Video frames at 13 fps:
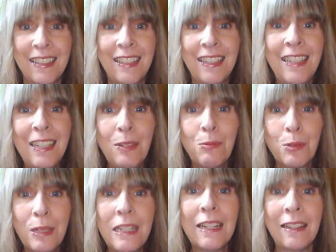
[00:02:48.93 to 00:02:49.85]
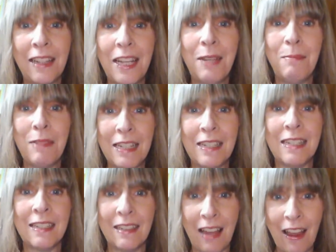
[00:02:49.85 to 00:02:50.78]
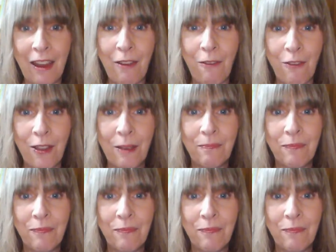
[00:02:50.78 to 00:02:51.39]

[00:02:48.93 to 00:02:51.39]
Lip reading: He reclaimed his life